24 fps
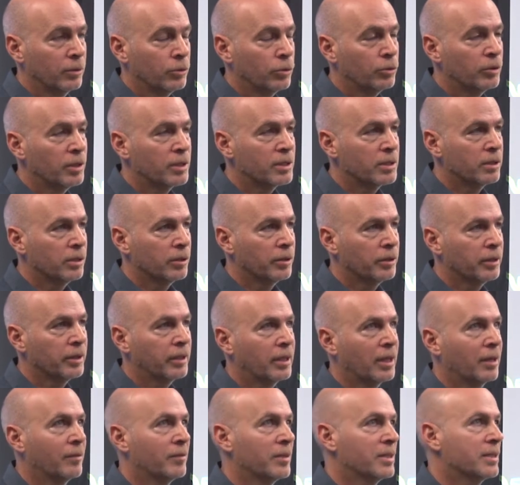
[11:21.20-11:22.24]
to this learning
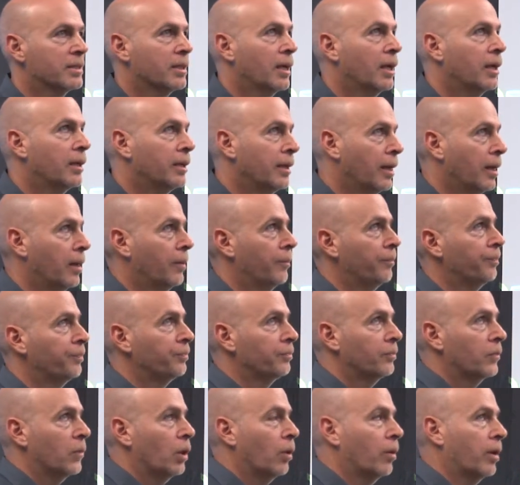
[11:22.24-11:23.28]
curve and saying, yeah,
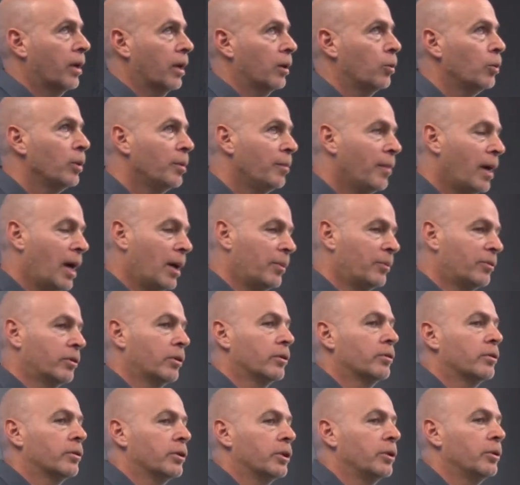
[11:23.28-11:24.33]
okay, we mapped
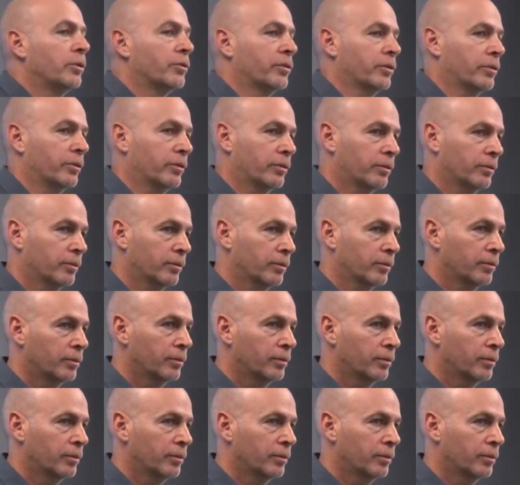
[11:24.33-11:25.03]
certain users.